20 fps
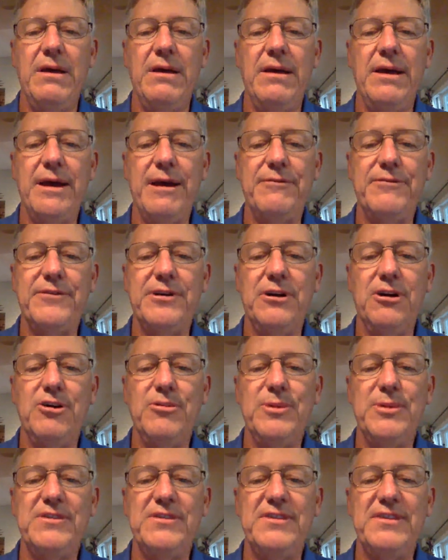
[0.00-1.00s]
after
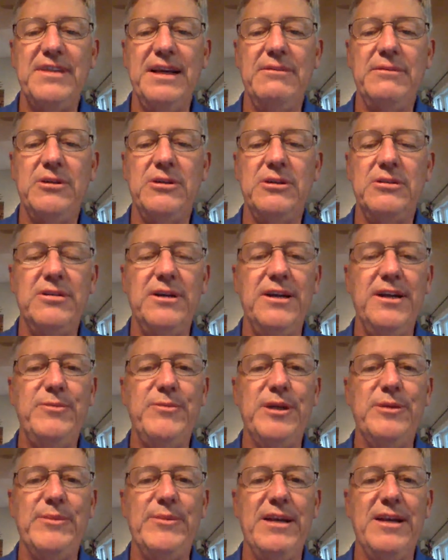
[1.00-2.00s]
her
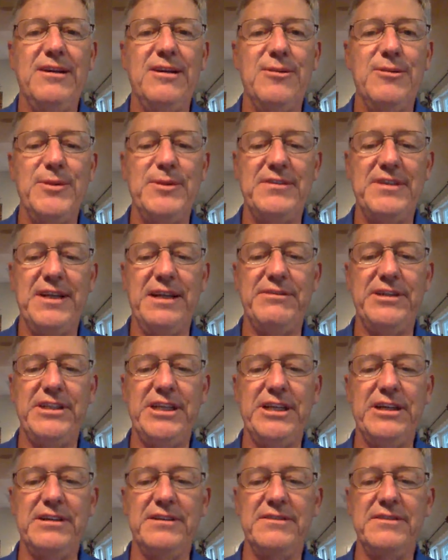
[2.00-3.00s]
transmitter mated almost
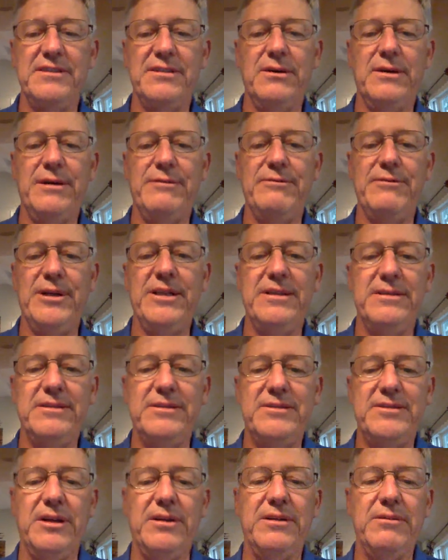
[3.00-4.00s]
7 years. So I've
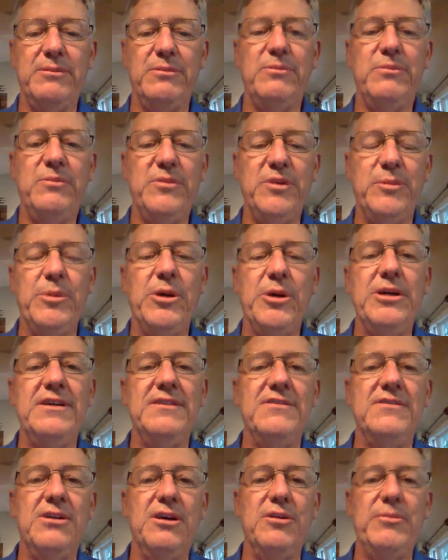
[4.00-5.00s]
written, so the
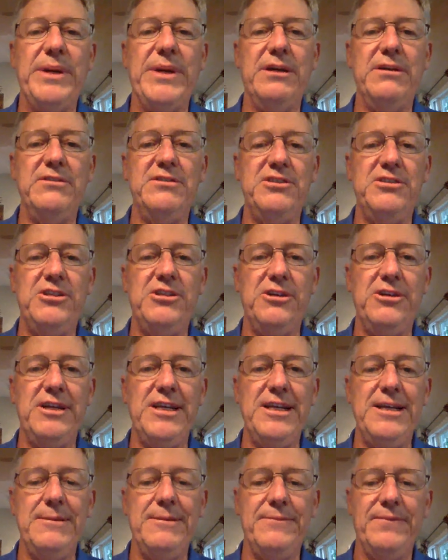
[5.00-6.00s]
book is called Bell's
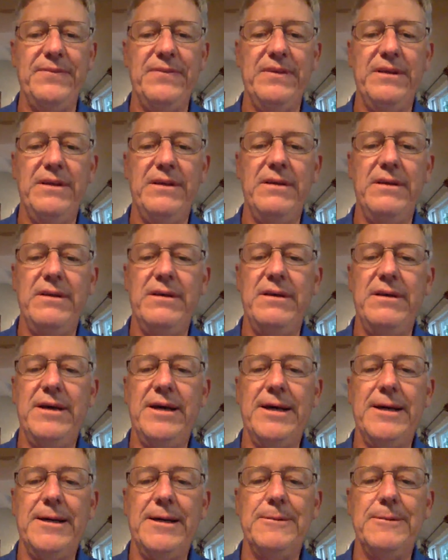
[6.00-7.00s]
Journey.
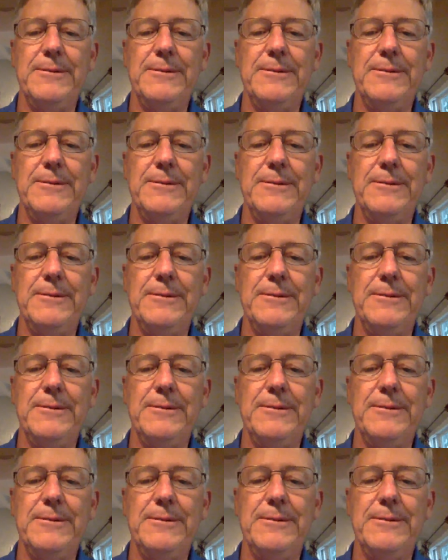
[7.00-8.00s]
It's a
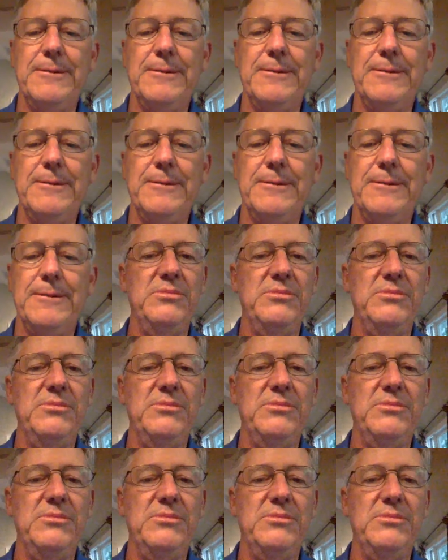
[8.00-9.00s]
middle school
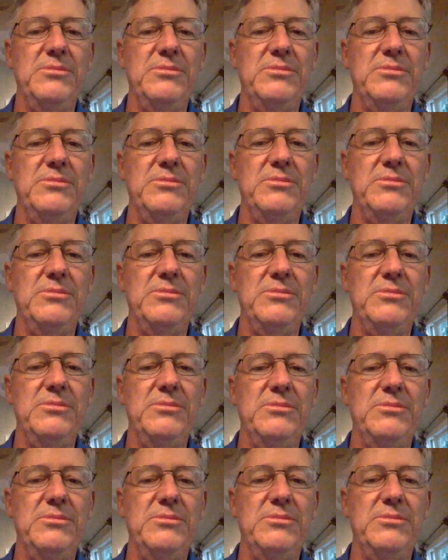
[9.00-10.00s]
100-page plus
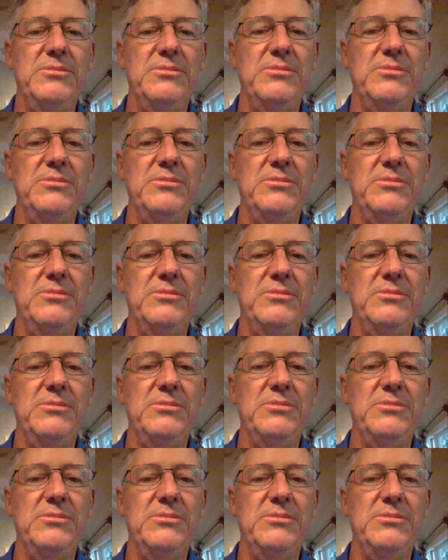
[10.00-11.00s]
chapter book
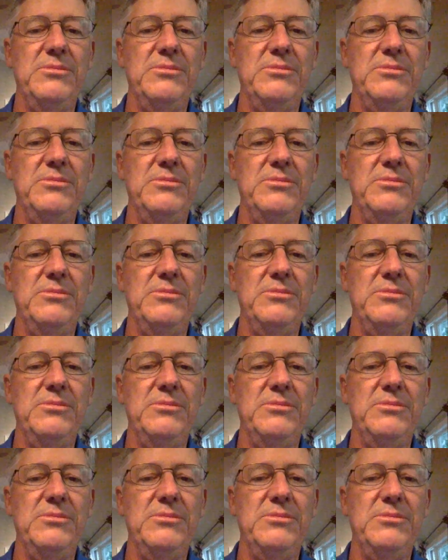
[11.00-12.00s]
that I'm
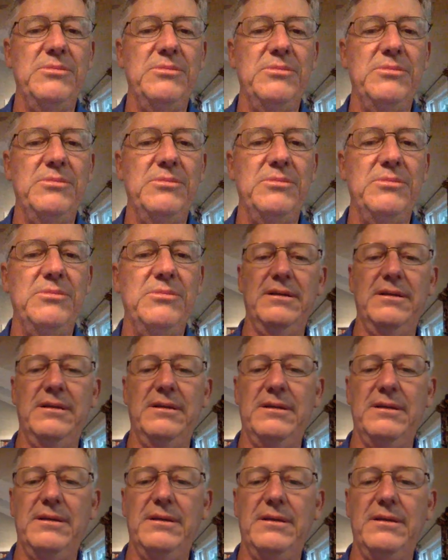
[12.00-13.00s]
sure your
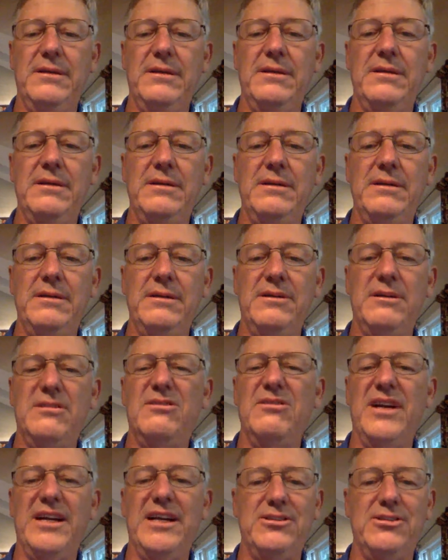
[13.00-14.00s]

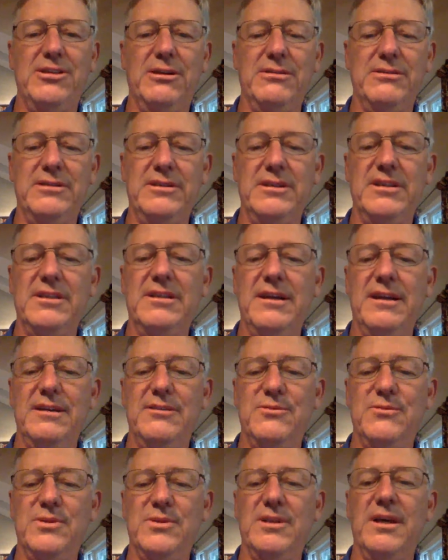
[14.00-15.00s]
grandchildren and
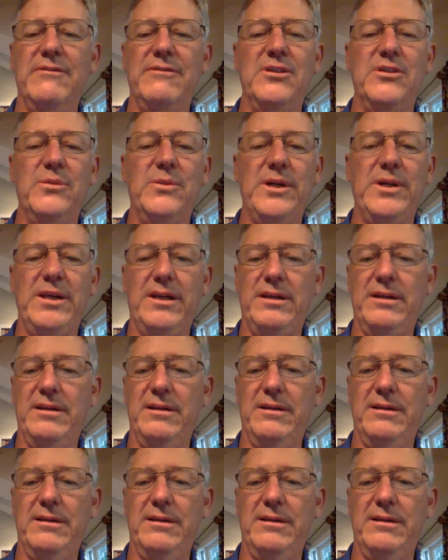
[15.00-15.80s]
kids would love to read.